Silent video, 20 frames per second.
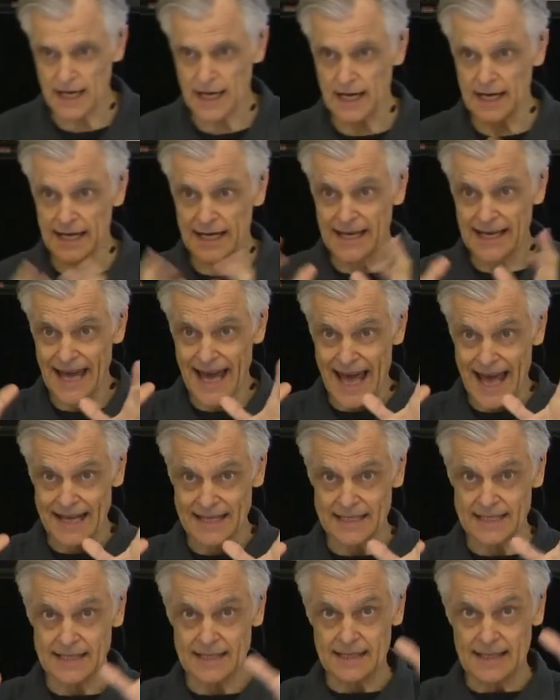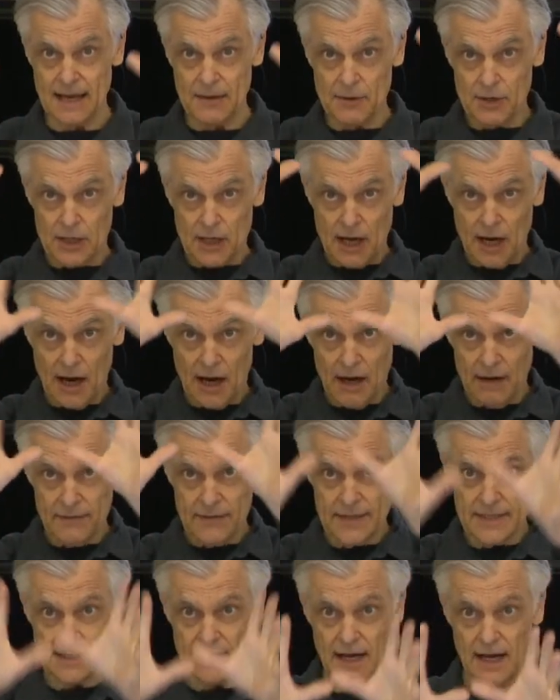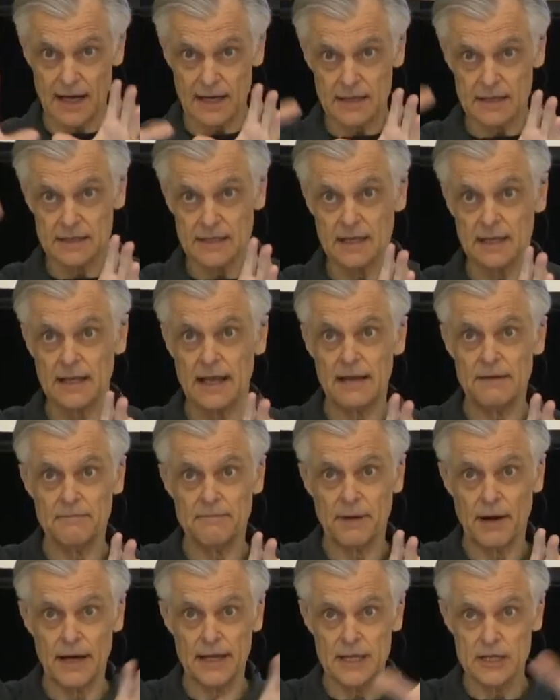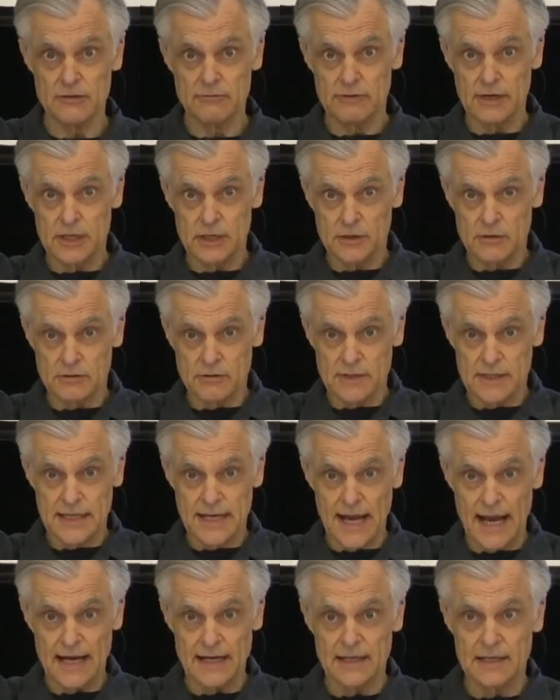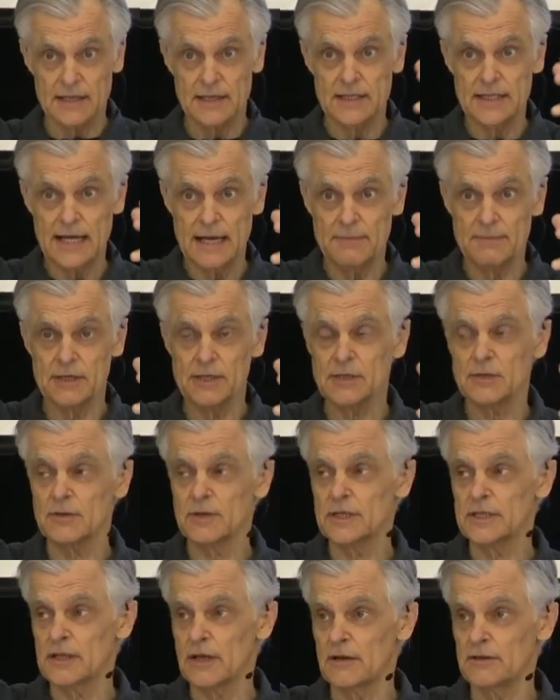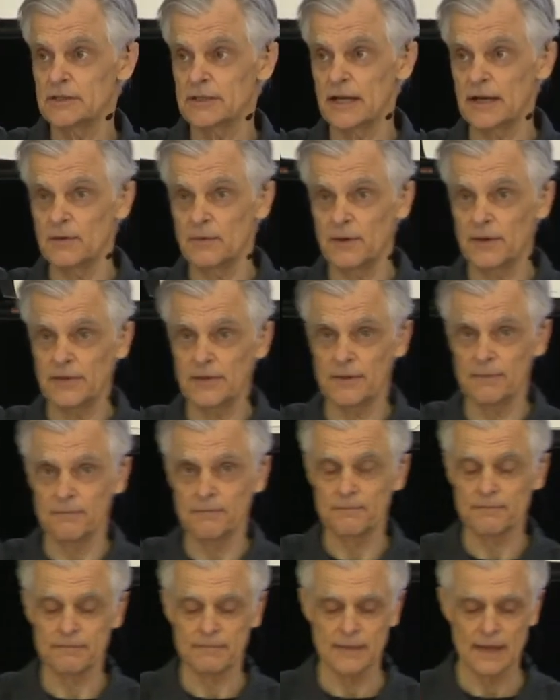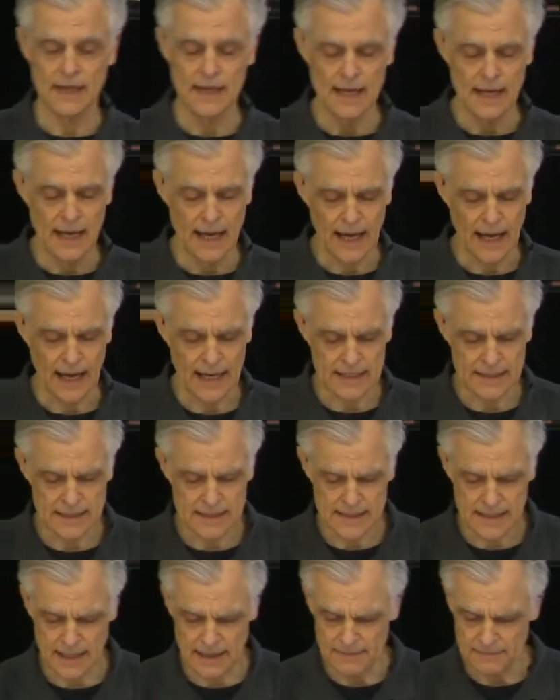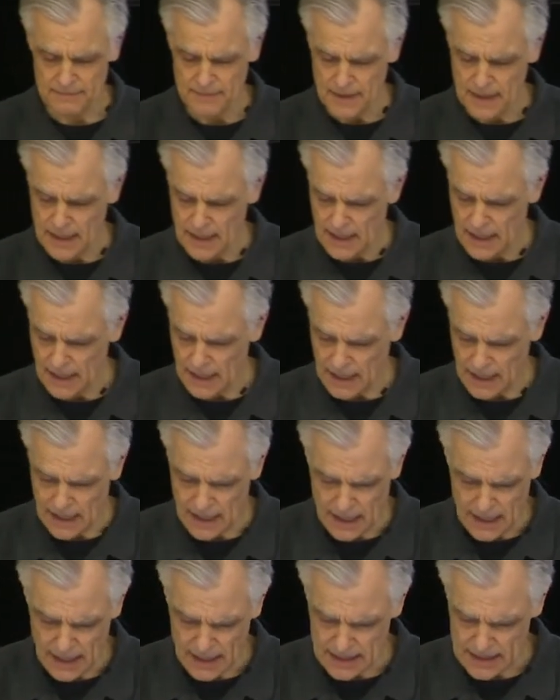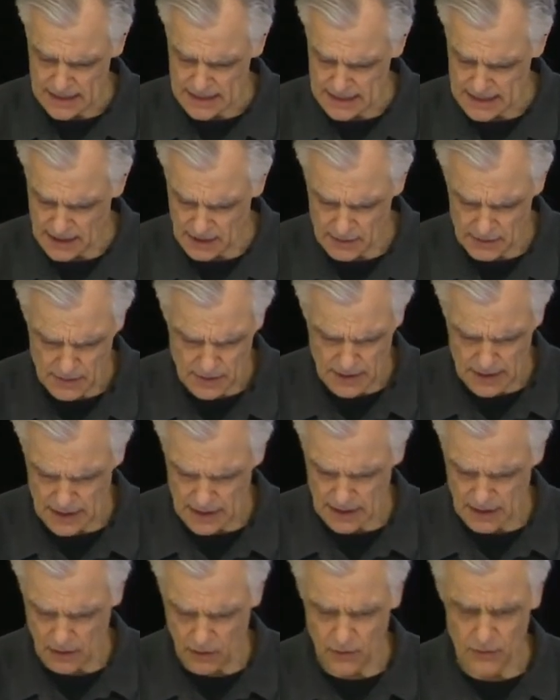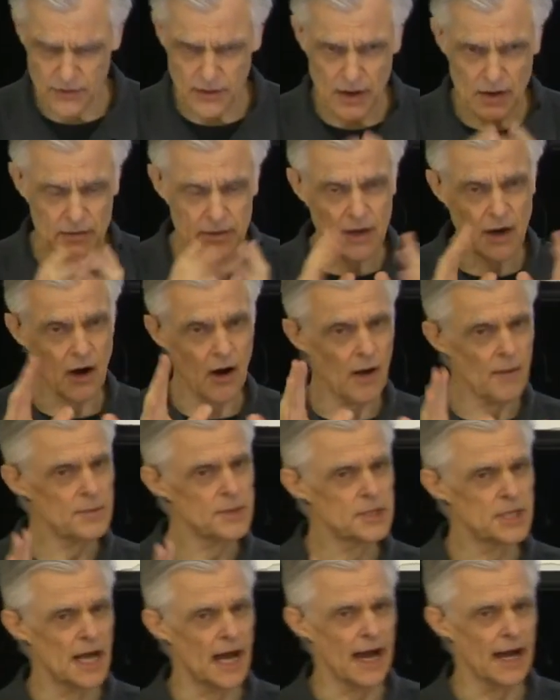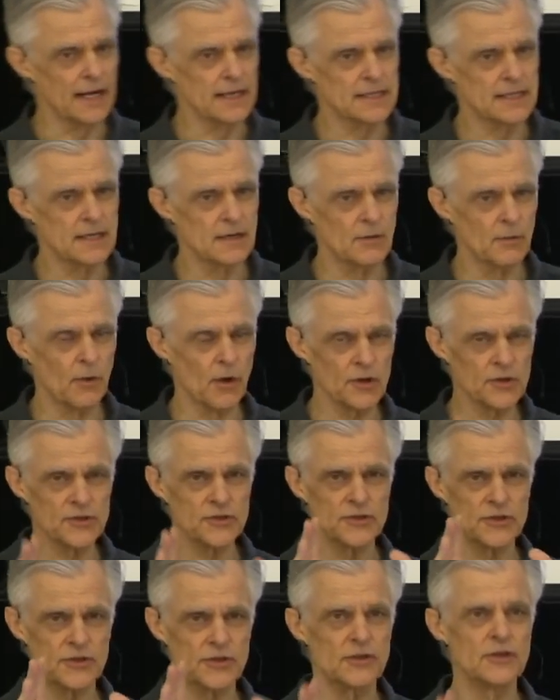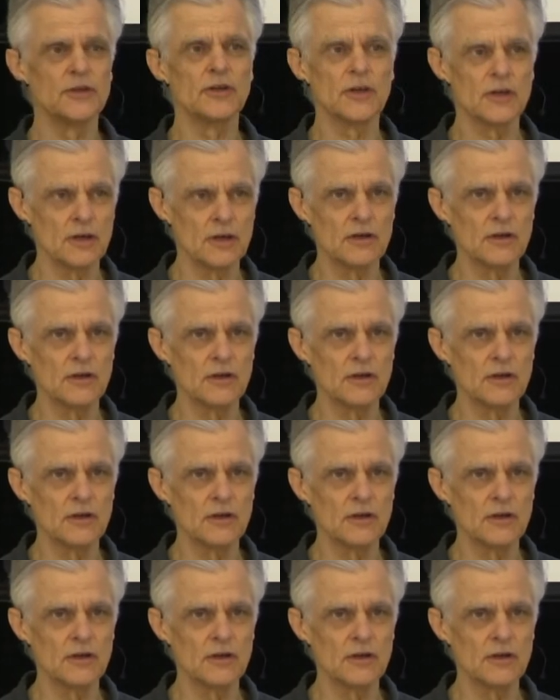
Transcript: uh, get, they would carve these idols and then by these rituals get the demons to associate with them. And uh, uh, so although the object wasn't the,